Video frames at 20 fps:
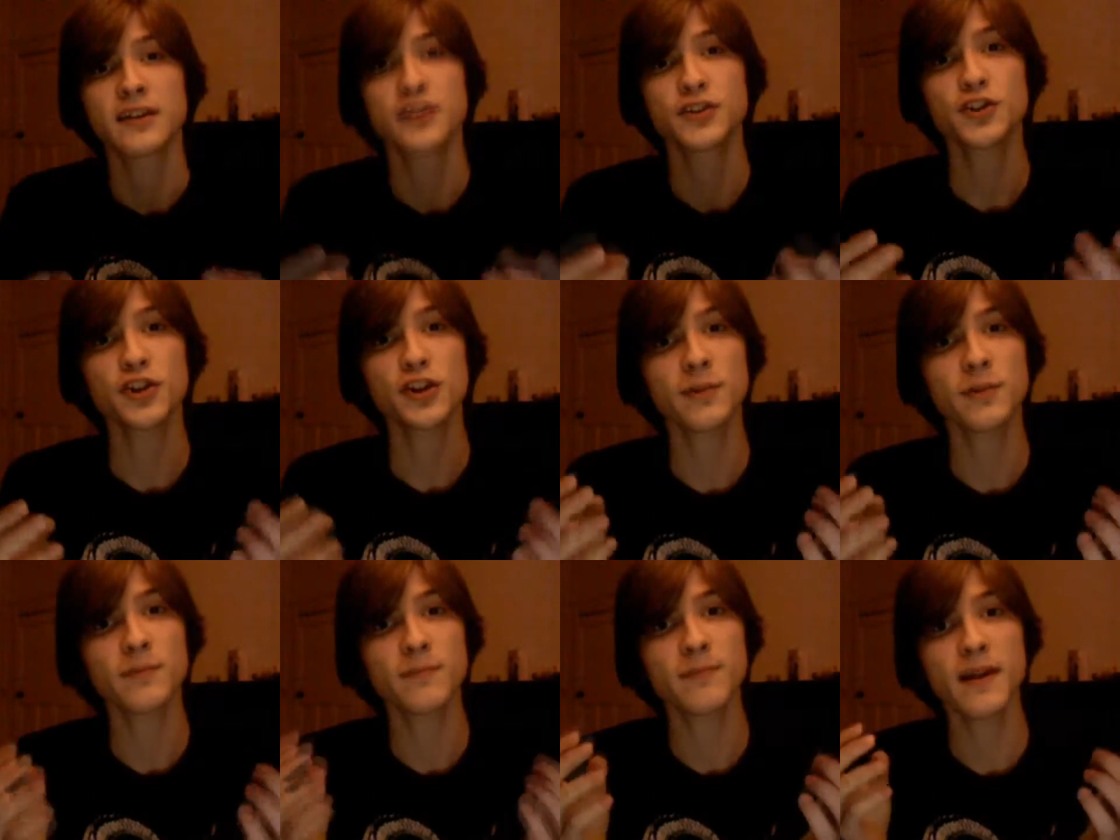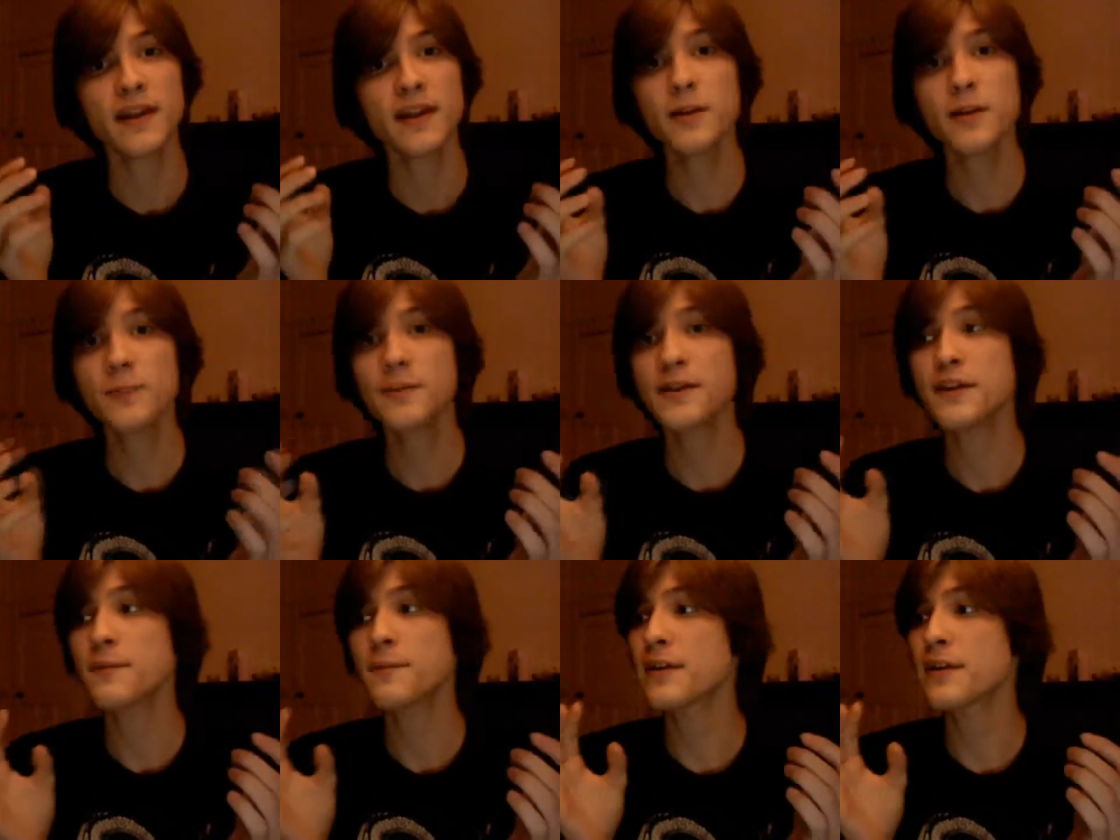Chocolate may not
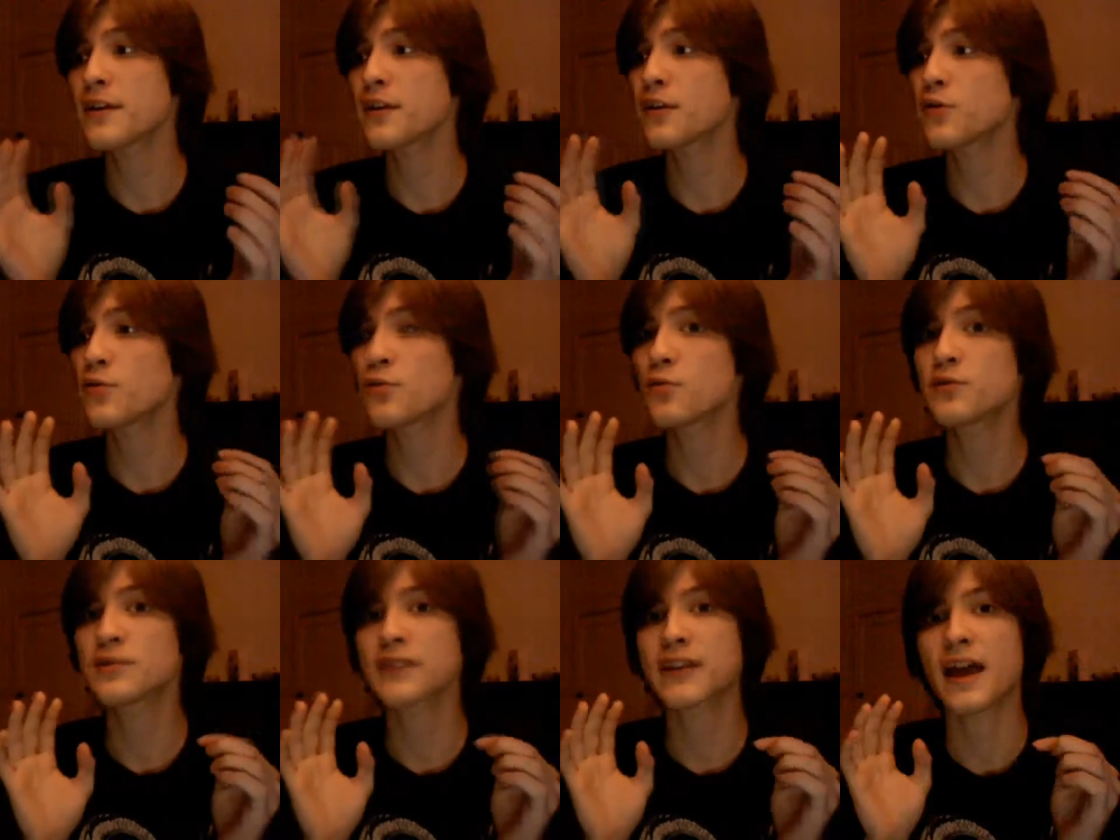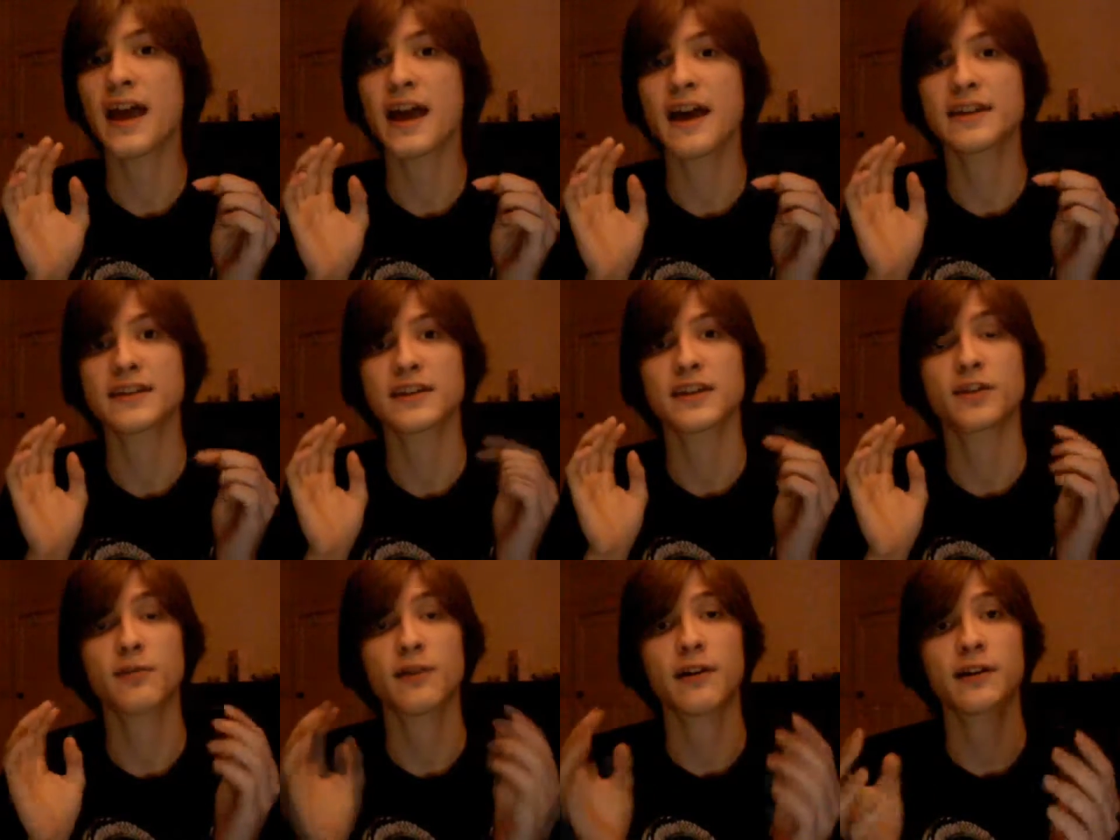be being used as
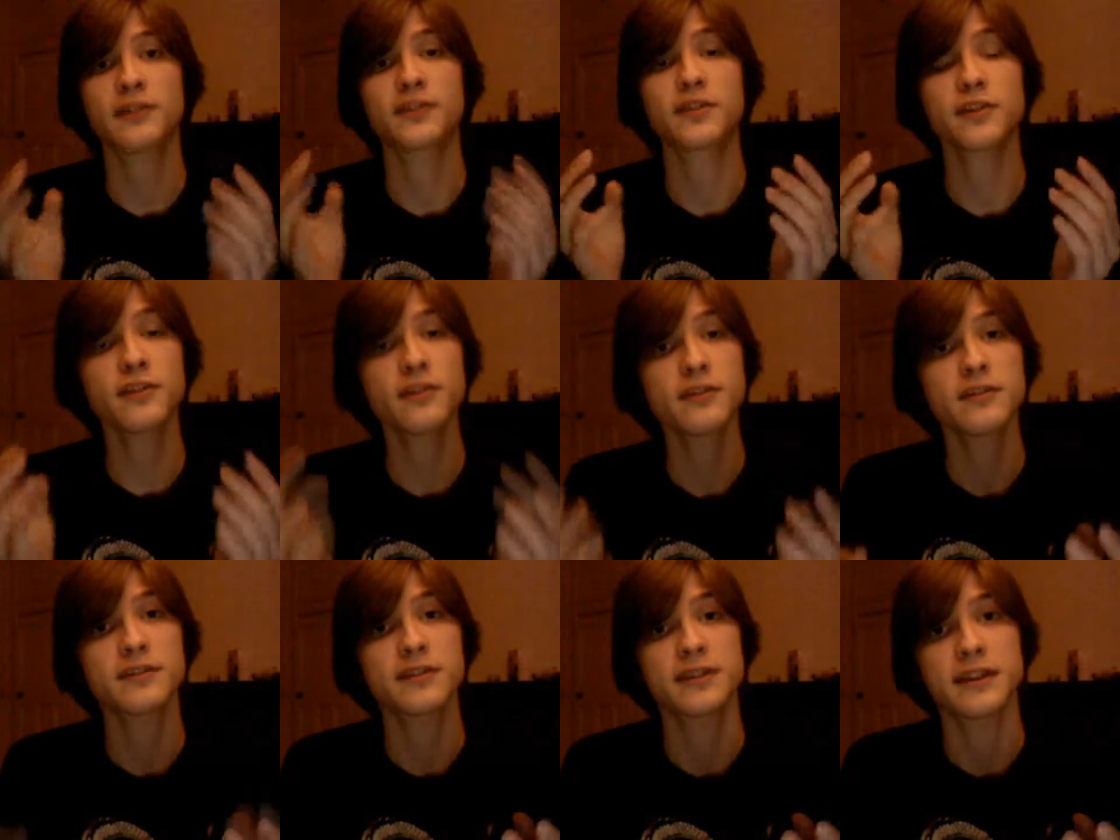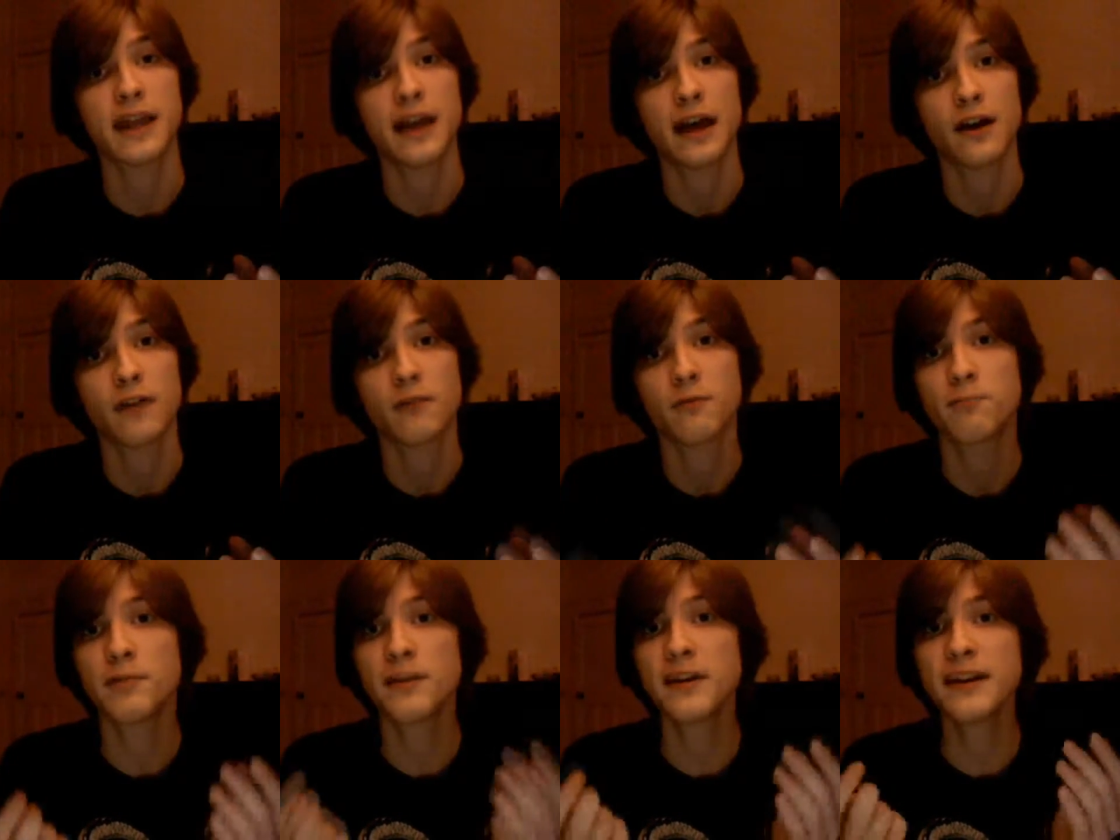a direct currency
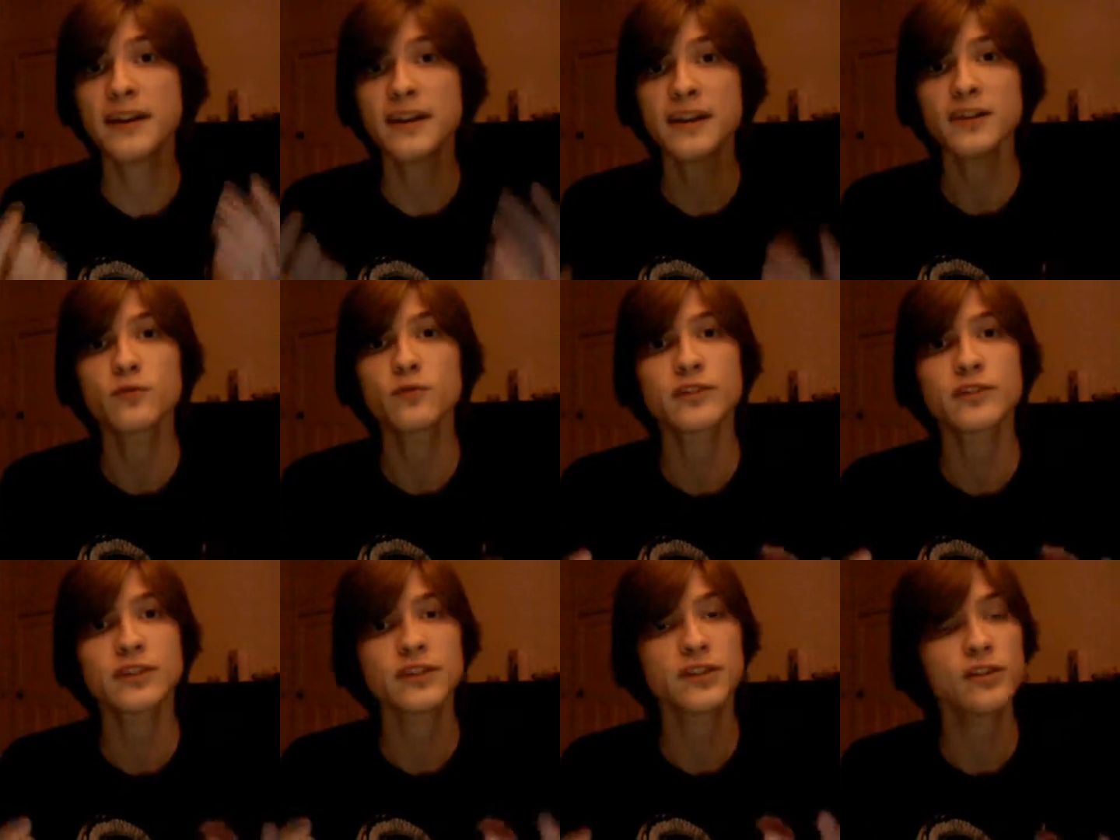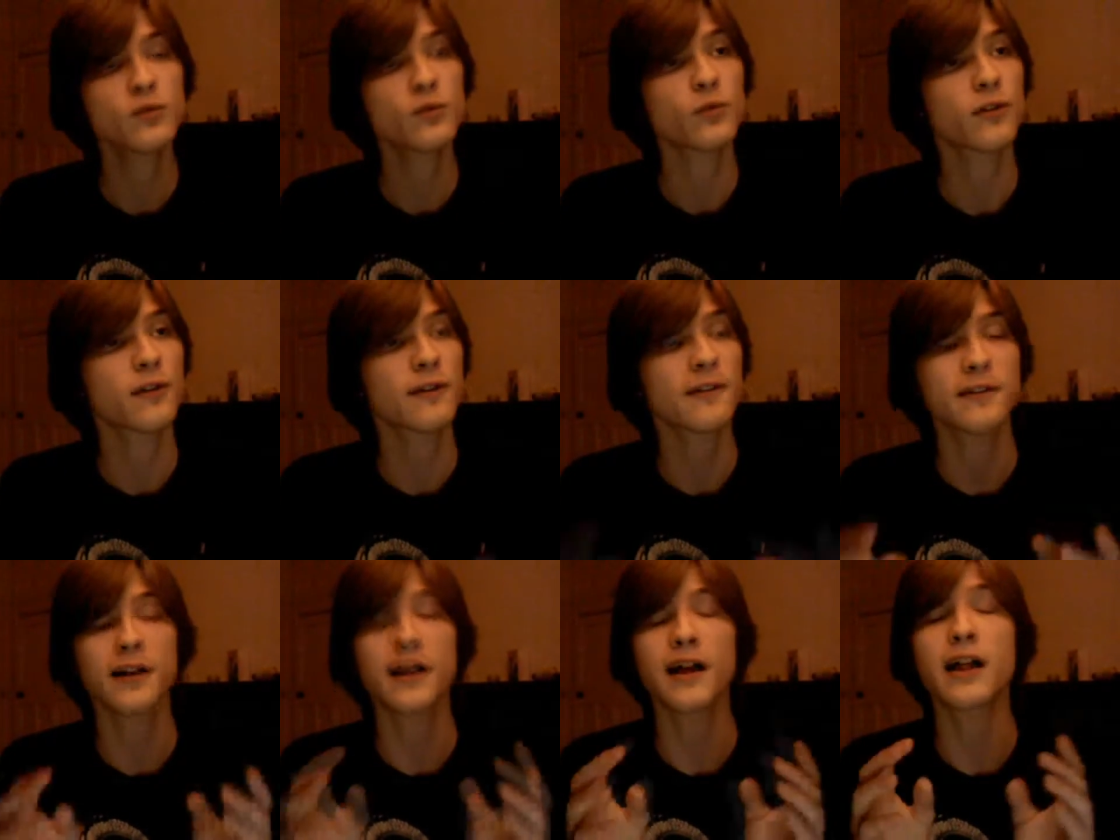now, but it is still
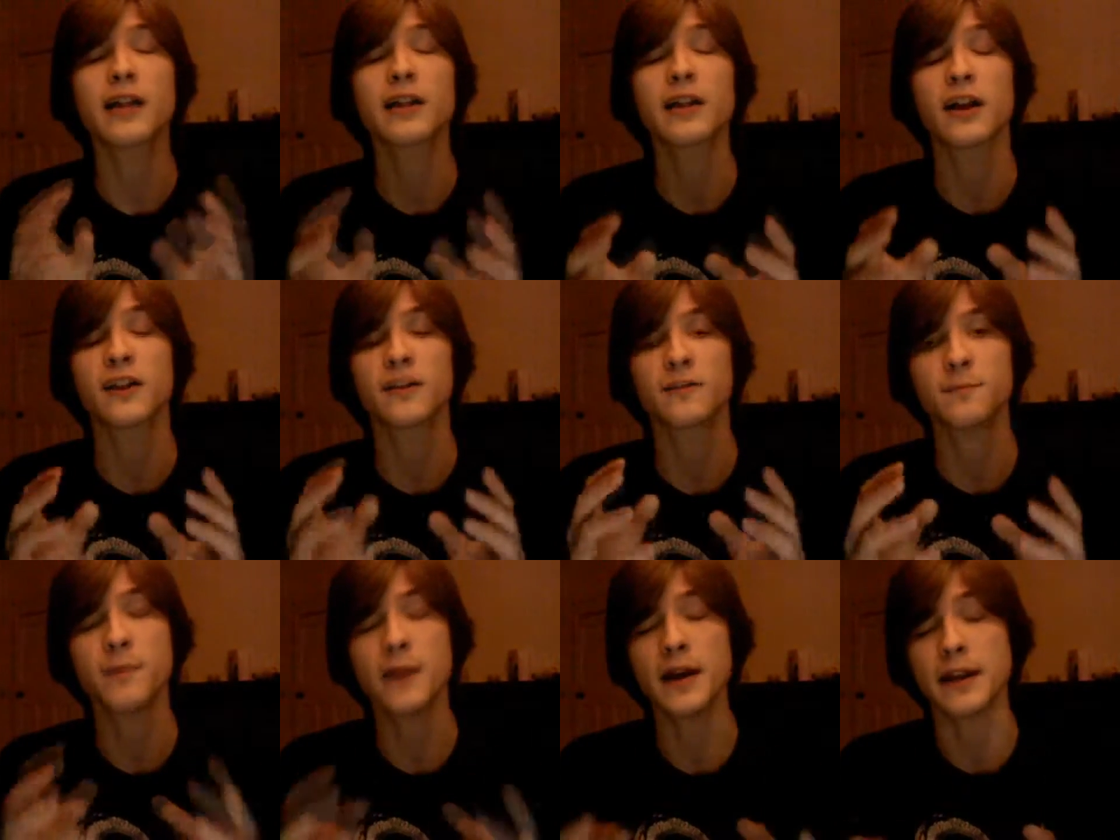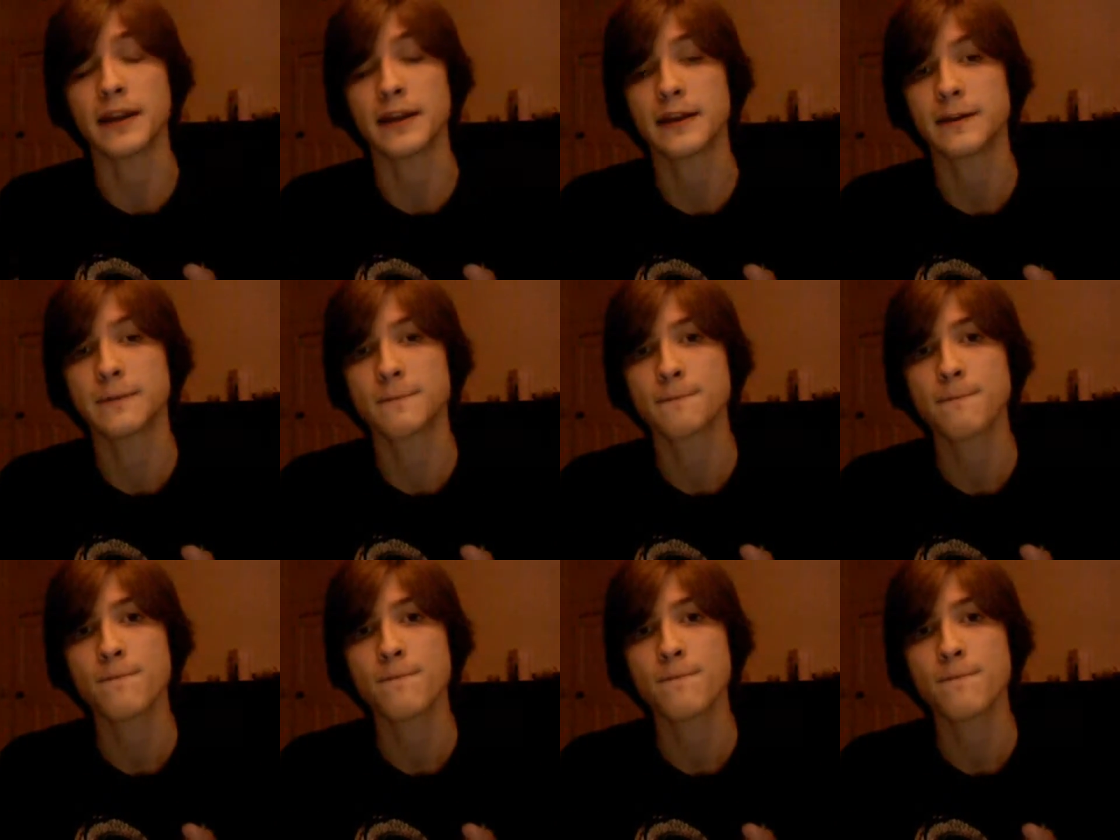worth a lot of money.